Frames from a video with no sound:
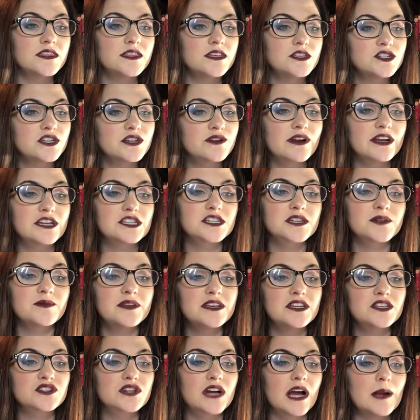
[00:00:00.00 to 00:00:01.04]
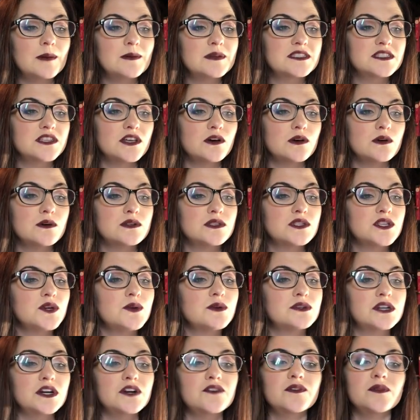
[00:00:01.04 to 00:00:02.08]
The generation can be described as those who
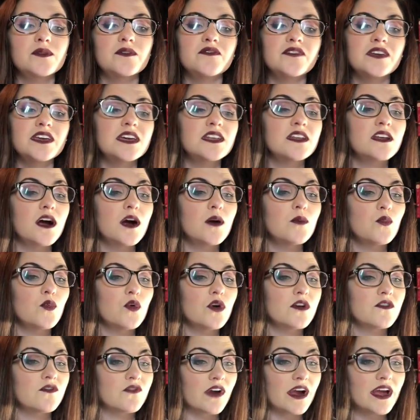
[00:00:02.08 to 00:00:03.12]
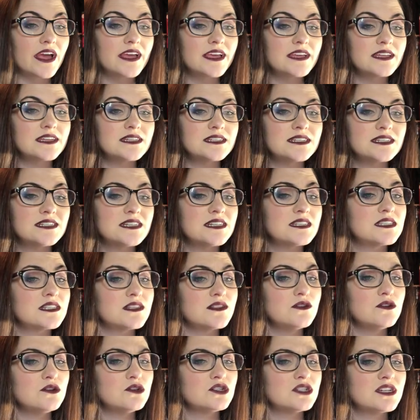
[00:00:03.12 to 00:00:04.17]
returned from the Vietnam War frightened,
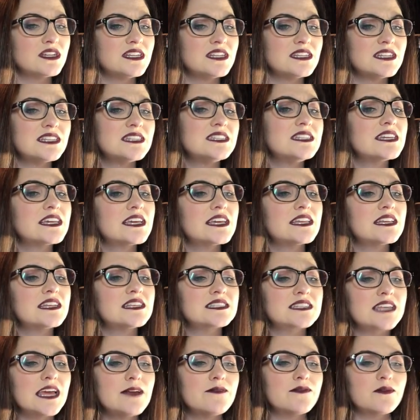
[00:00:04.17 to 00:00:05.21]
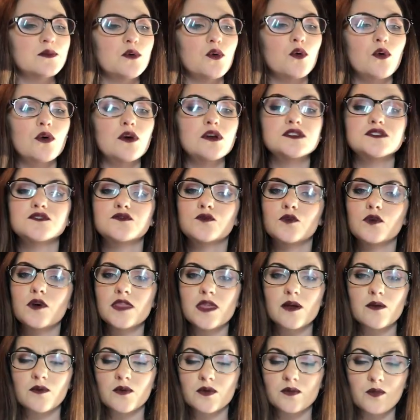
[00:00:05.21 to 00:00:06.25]
disillusioned, and seeking an escape from the horrors of war
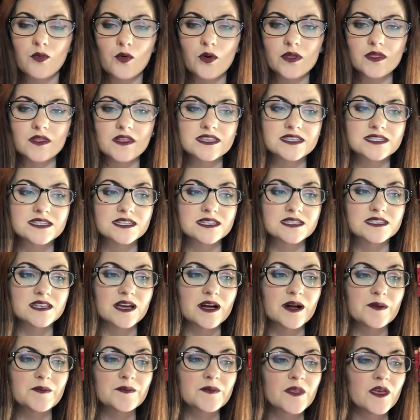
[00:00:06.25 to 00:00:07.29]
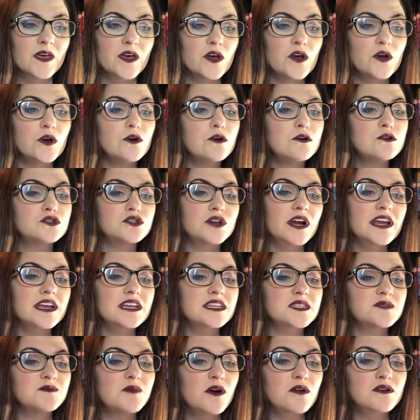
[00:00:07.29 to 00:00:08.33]
that were pointless to some, who drank,
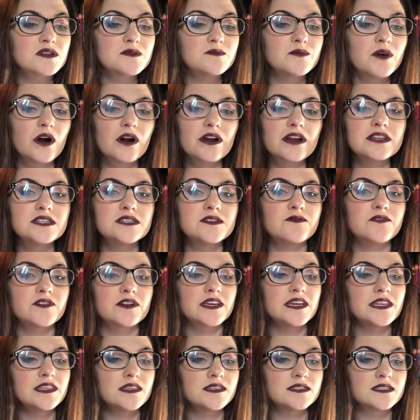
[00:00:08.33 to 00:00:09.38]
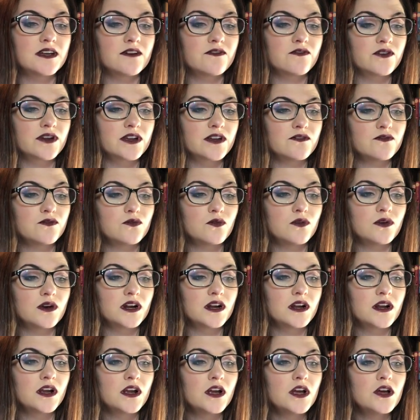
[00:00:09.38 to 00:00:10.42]
smoked, and partied to forget the suffering of
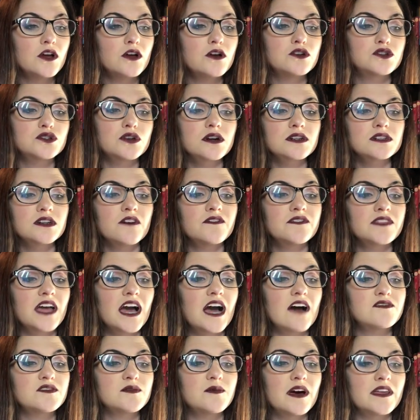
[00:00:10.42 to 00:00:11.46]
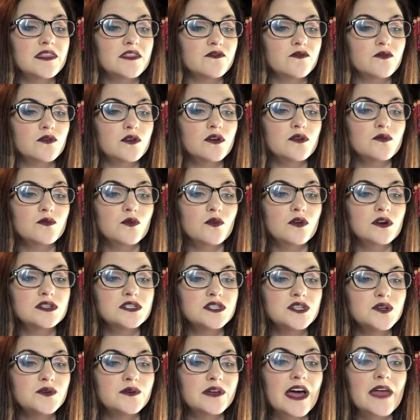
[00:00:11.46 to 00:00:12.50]
war, who shrugged off the aftermath of World War
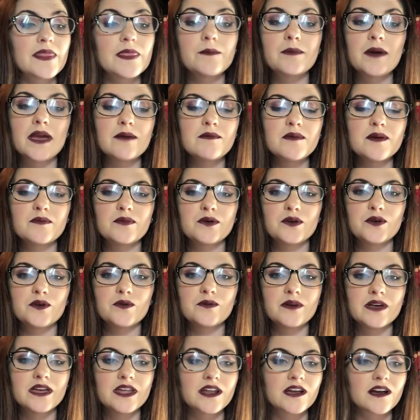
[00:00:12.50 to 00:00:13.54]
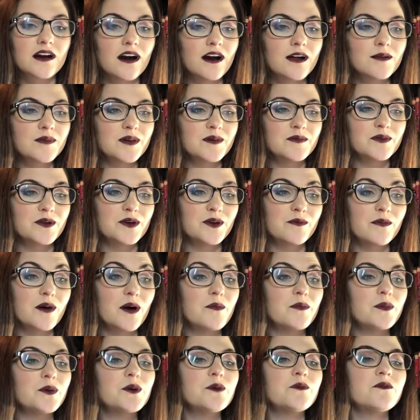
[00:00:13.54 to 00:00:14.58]
II and had the baby boom, an economy boom,
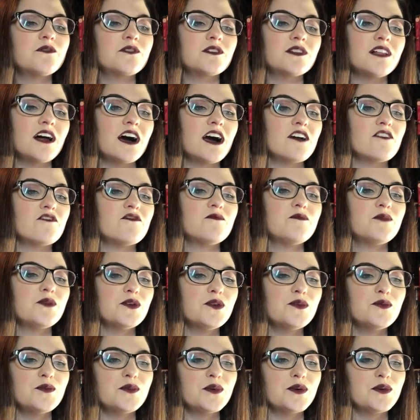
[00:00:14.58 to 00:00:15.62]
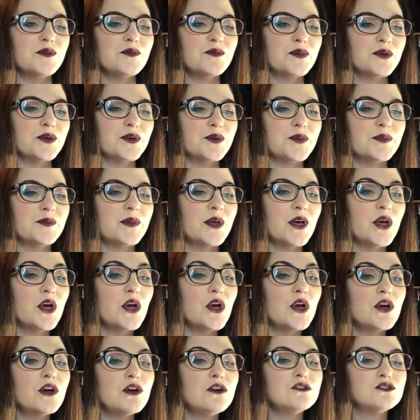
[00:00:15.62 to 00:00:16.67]
a boom for life, boom, boom, boom,
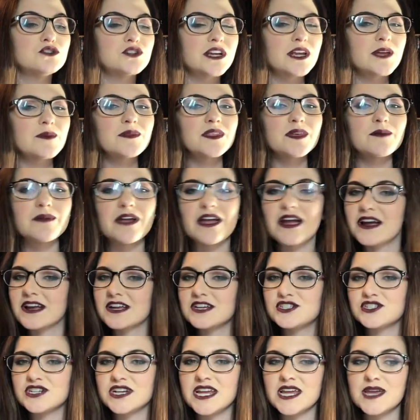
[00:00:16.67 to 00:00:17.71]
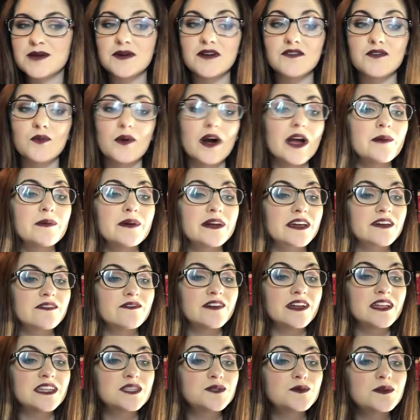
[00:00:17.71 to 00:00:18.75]
who dreamed the American dream of a white picket
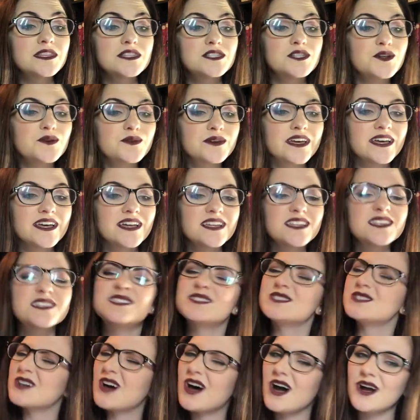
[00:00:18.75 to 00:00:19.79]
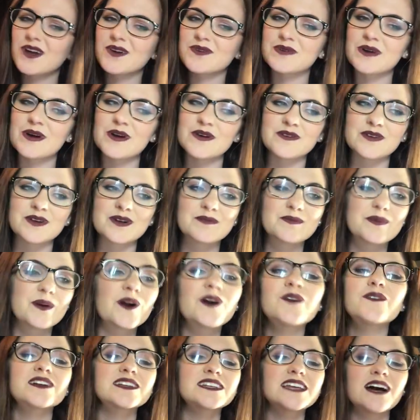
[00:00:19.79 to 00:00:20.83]
fence with the 2 kids, dog Rover,
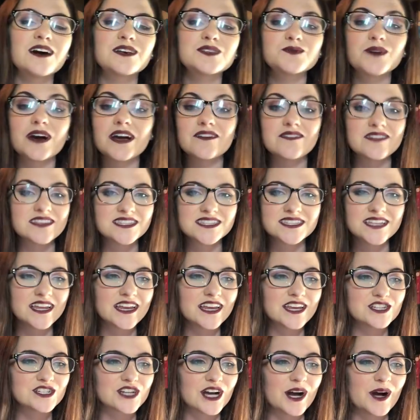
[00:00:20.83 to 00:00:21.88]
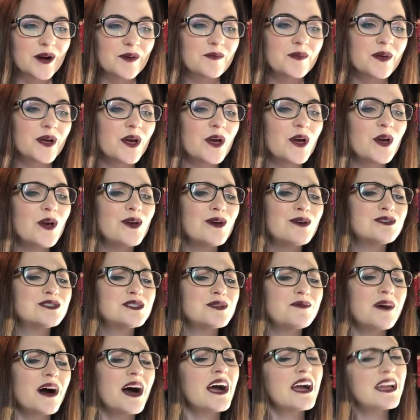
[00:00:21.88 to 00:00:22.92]
perfect housewife, and steady job, who
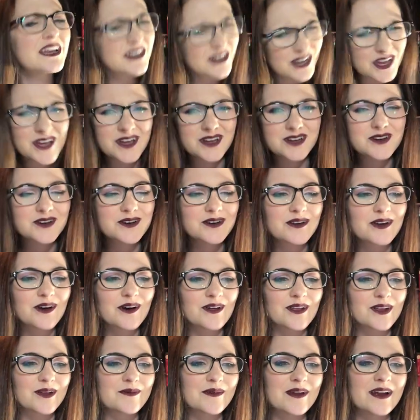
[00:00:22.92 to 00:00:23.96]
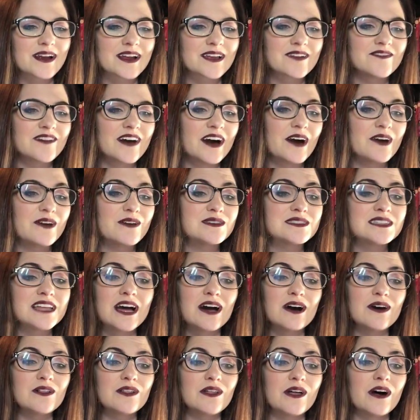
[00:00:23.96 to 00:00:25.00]
stood behind good old American values and
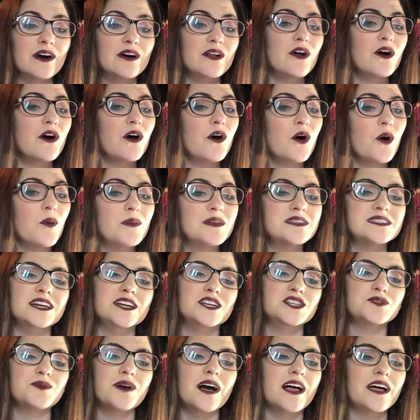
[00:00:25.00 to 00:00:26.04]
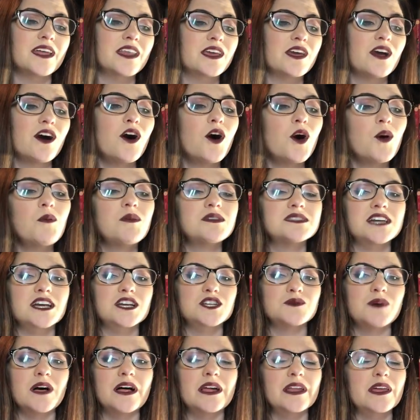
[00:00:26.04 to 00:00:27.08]
outlawed open sexuality,
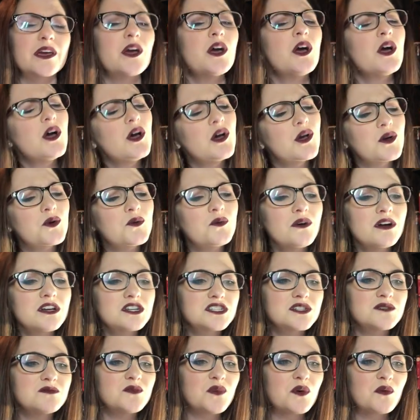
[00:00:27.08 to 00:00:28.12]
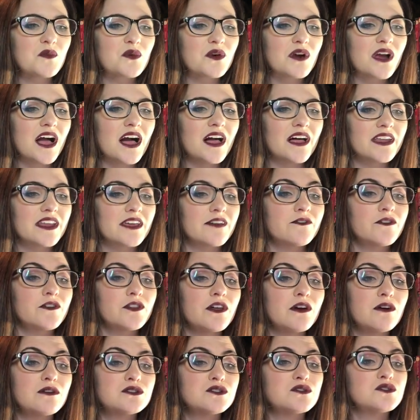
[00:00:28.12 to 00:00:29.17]
homosexuality, questionable morality for
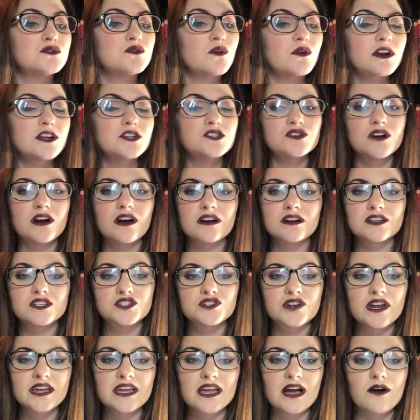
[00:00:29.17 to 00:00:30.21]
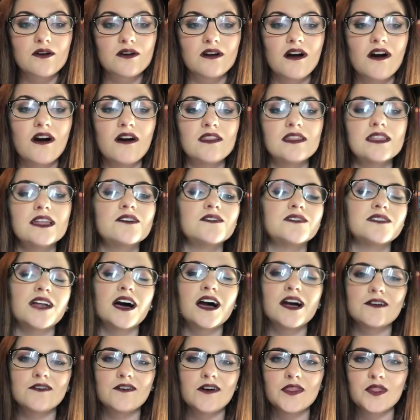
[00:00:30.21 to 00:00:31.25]
those who snorted drugs, drank alcohol, and lived
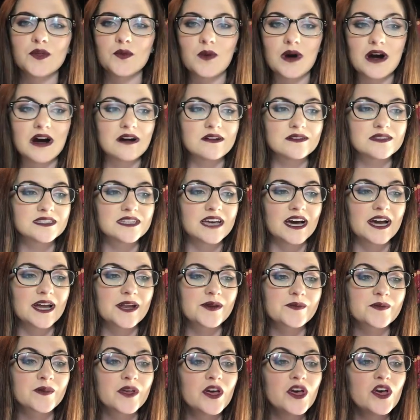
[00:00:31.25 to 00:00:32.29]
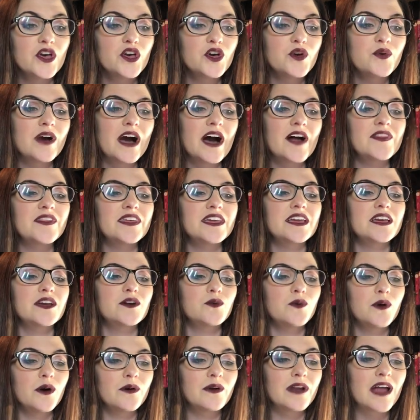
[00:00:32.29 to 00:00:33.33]
life on the wild side, who had the,
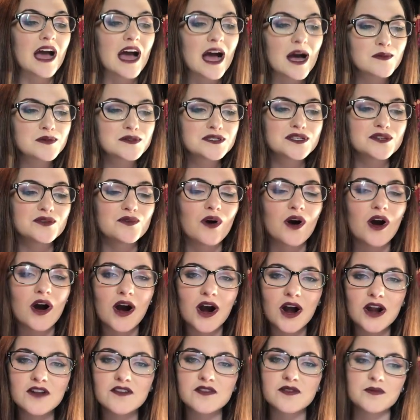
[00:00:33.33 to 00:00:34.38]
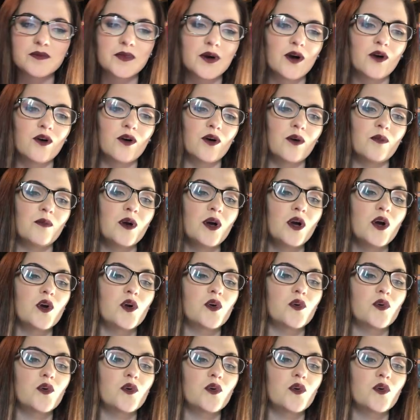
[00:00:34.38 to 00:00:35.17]
quote, absolute heart of the poem